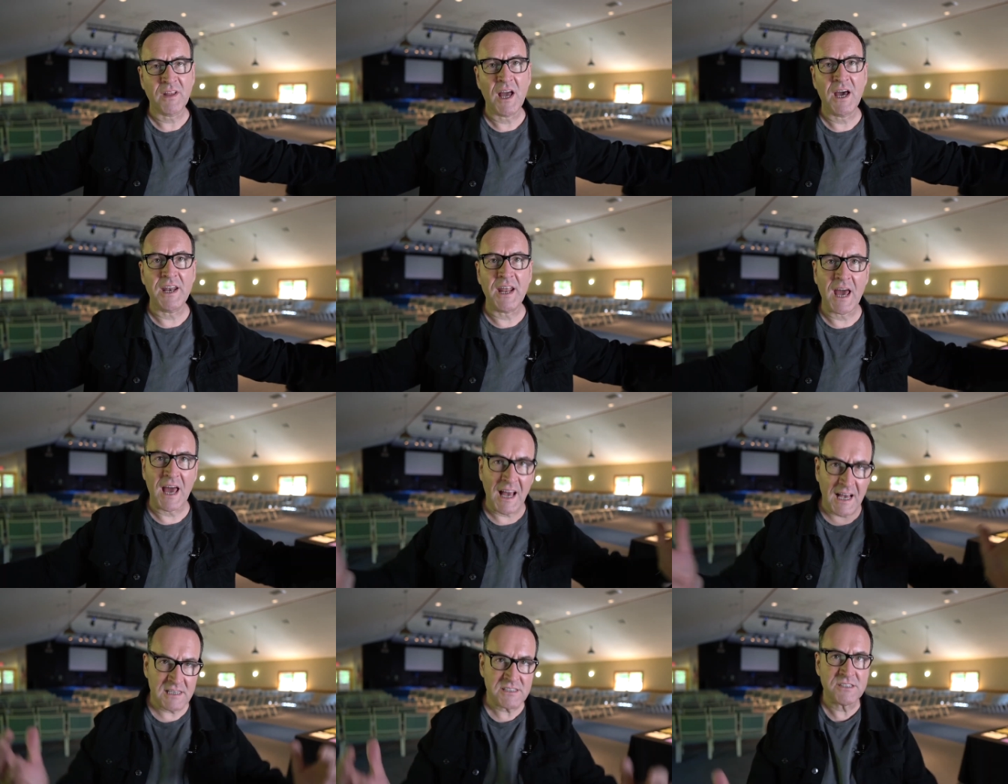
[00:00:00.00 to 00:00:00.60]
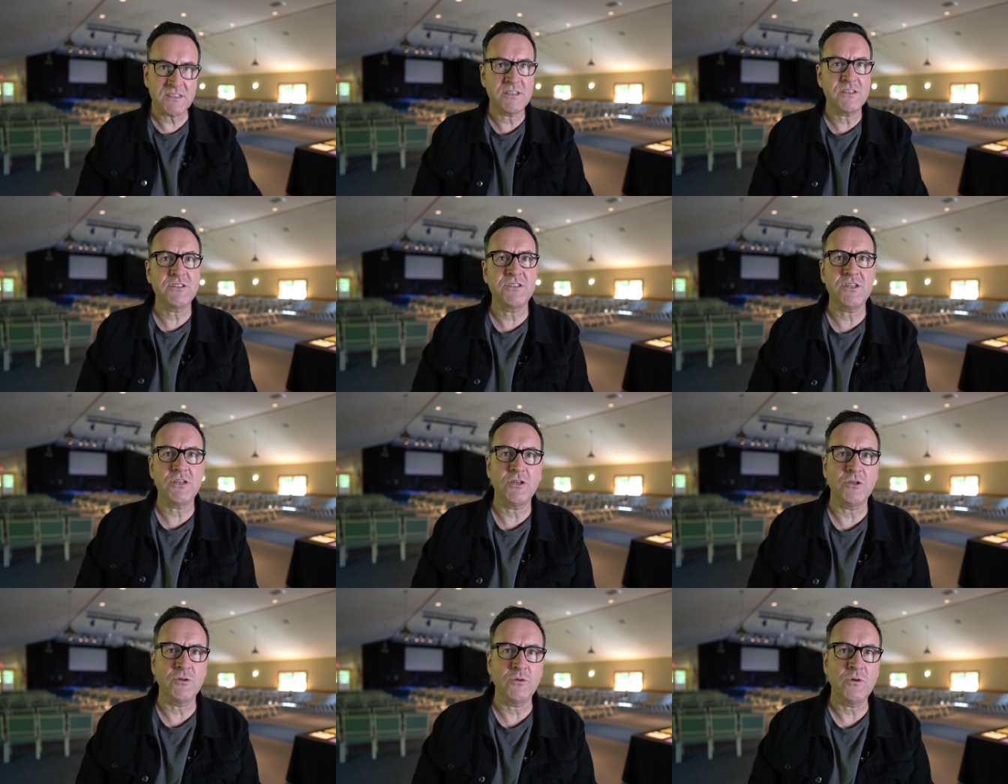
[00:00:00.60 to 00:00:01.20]
And it has to
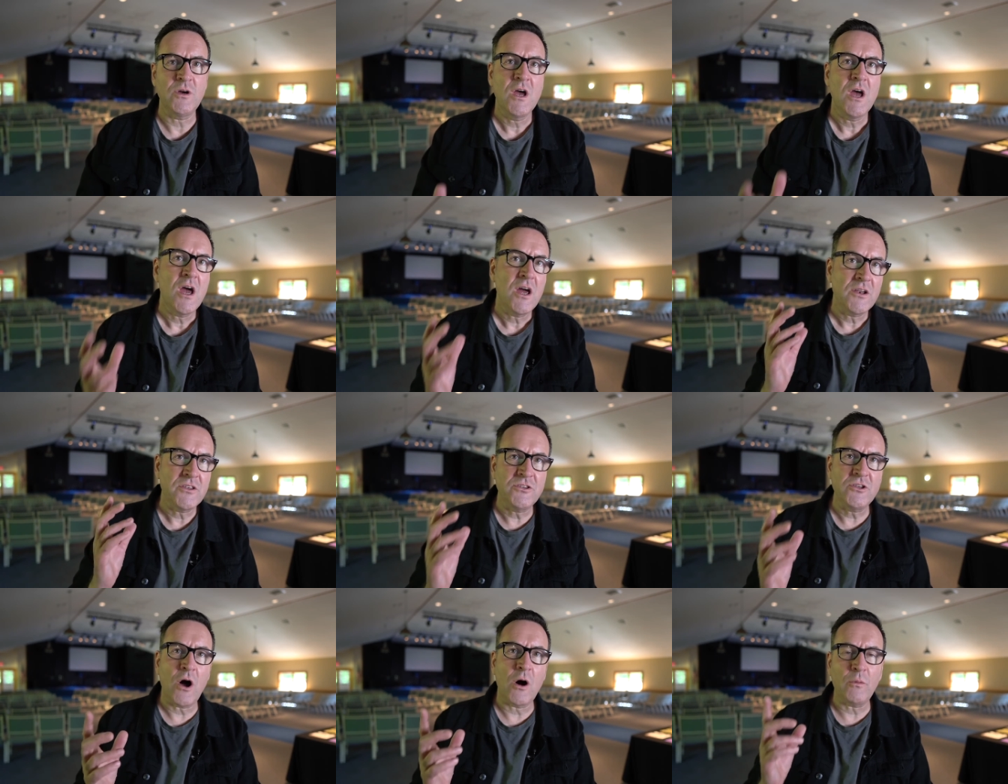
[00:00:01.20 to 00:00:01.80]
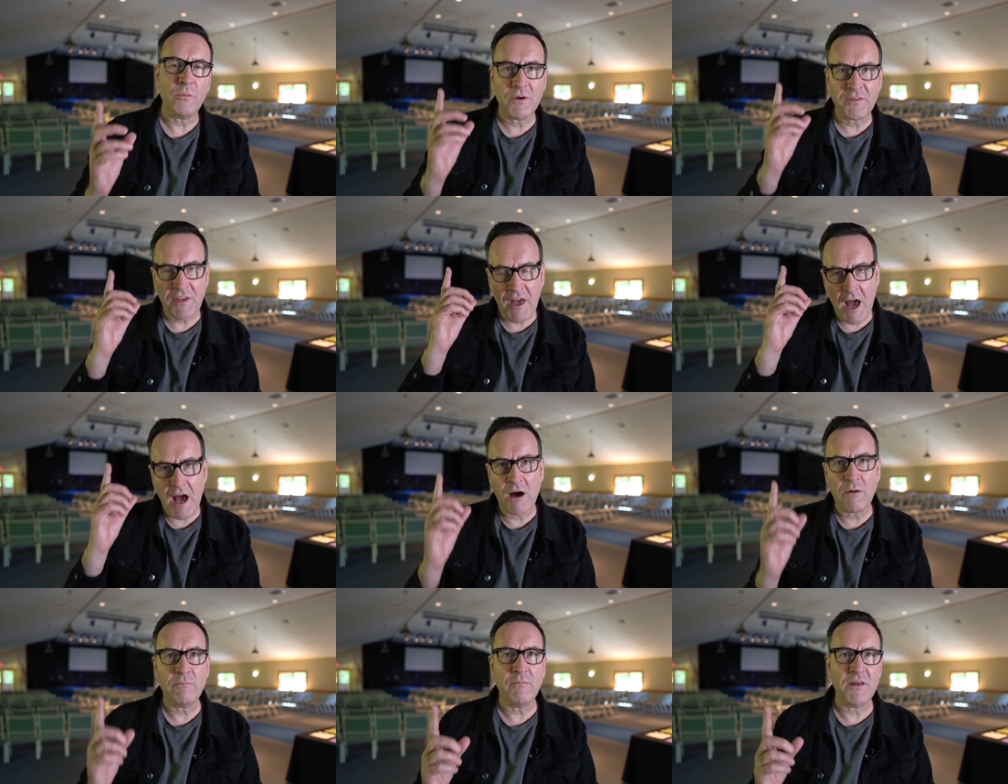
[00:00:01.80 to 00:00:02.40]
do not with
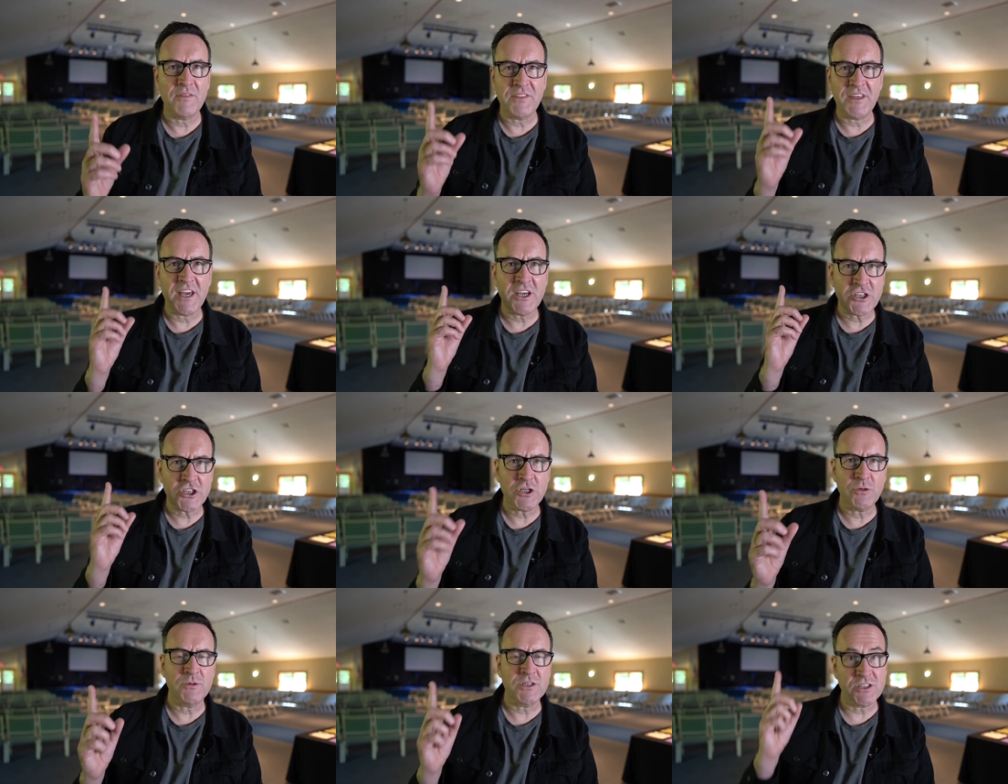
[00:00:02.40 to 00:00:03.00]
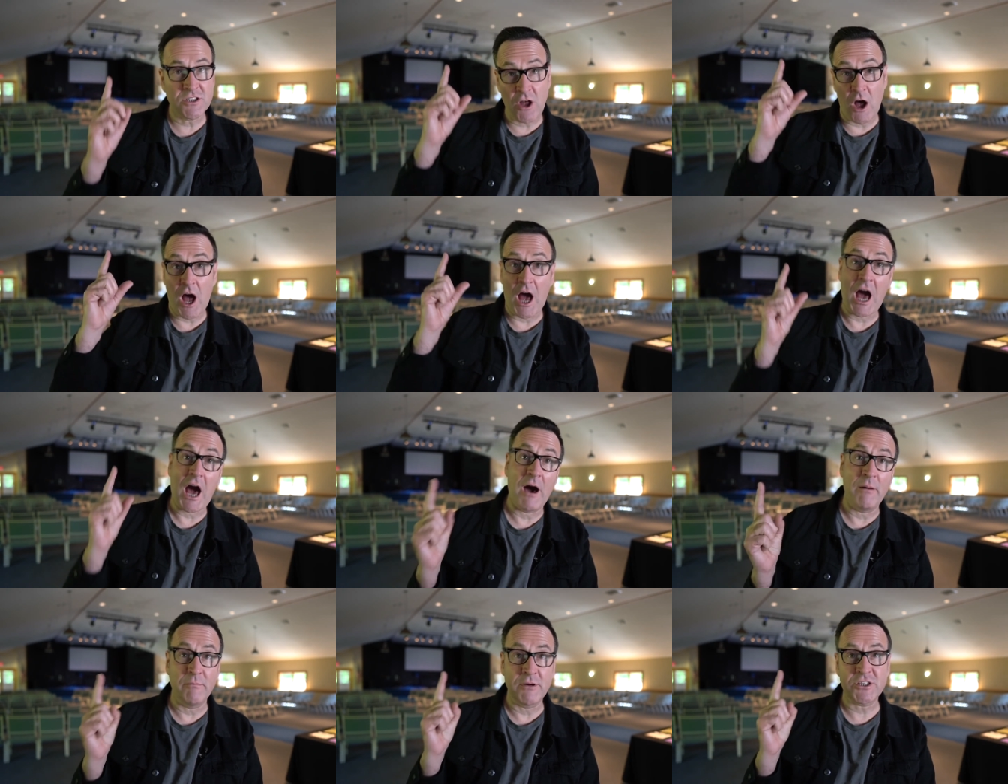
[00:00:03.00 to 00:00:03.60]
how much, the issue is not
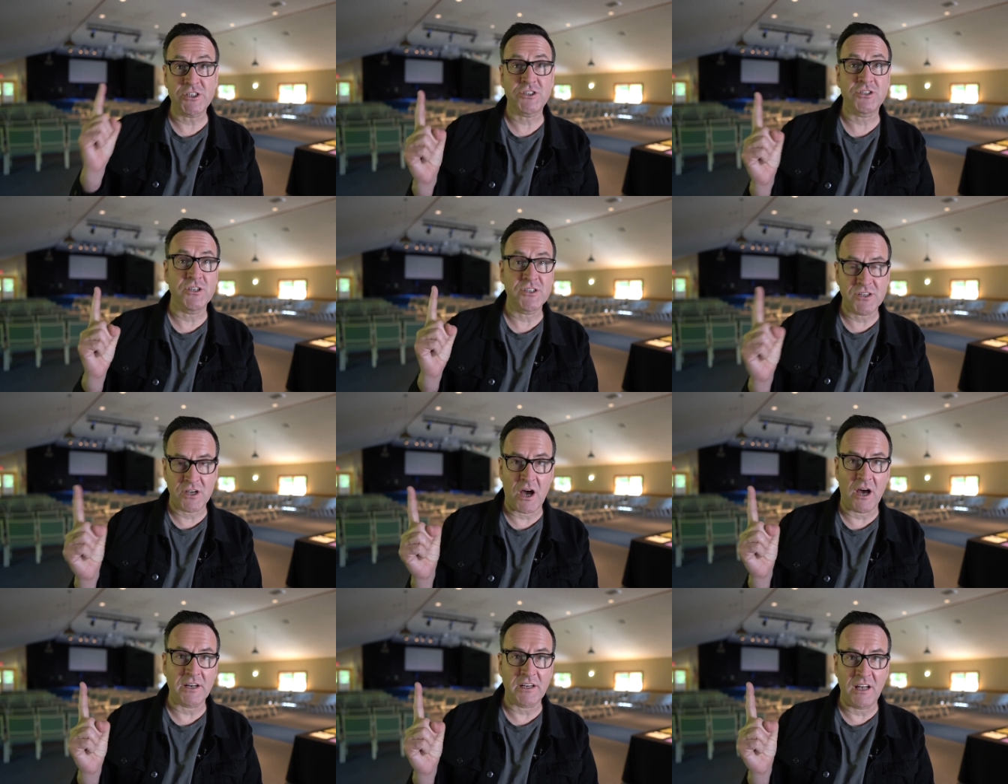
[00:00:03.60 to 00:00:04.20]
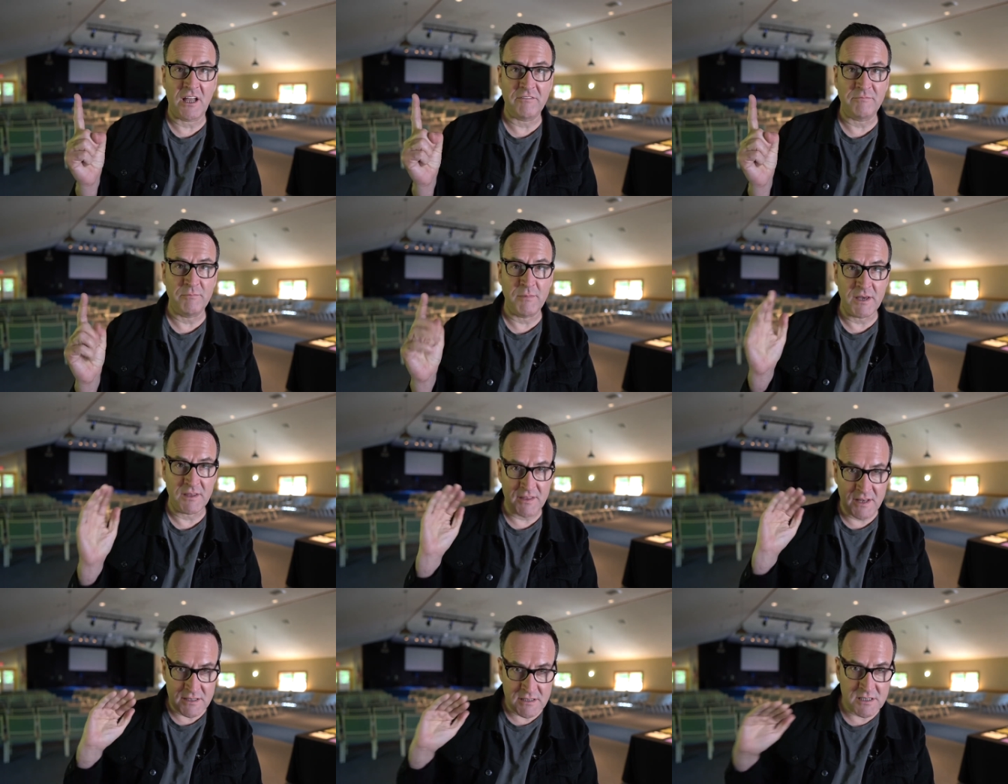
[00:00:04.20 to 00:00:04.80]
how much does God love
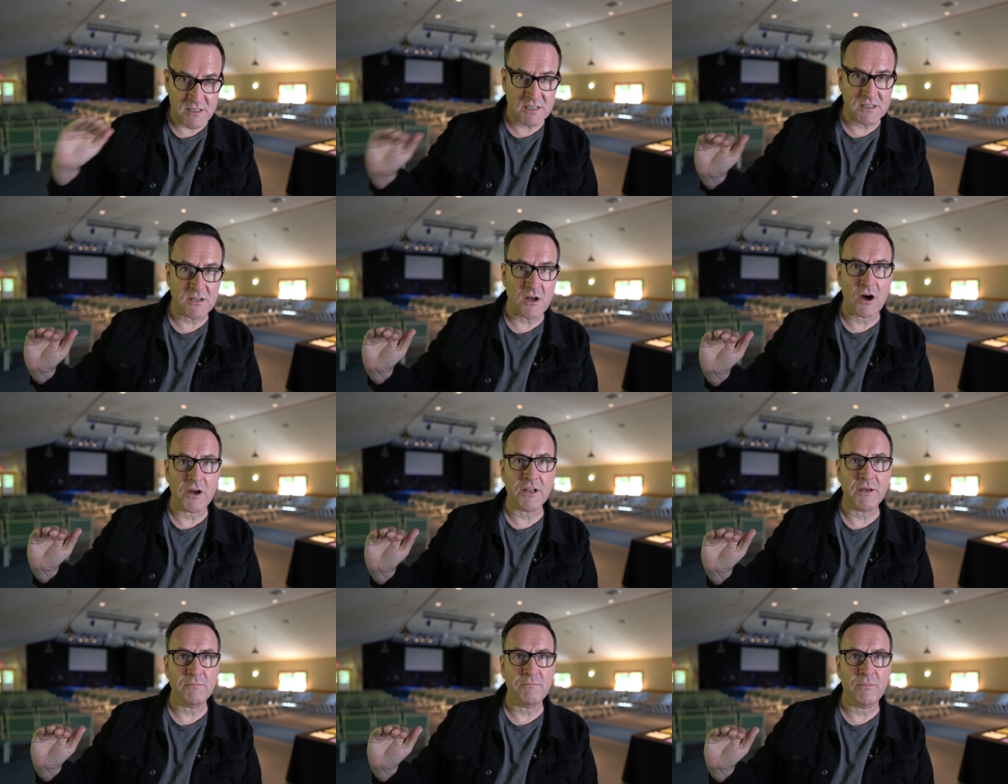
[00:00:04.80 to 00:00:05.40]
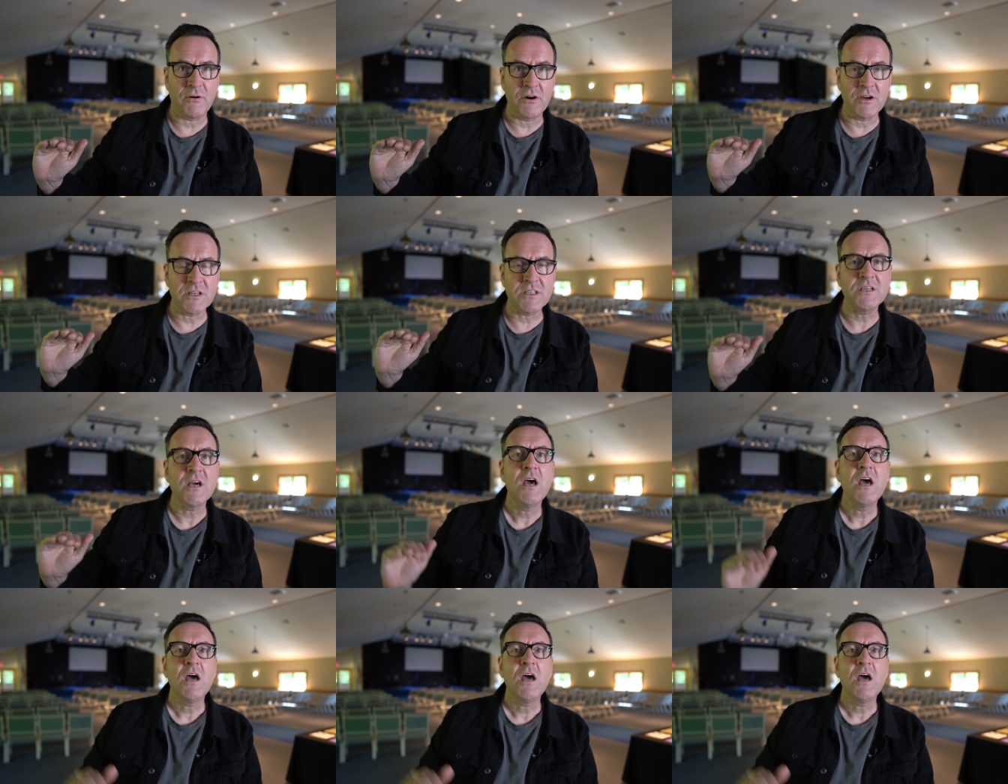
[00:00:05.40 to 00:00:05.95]
me. That's a starting point.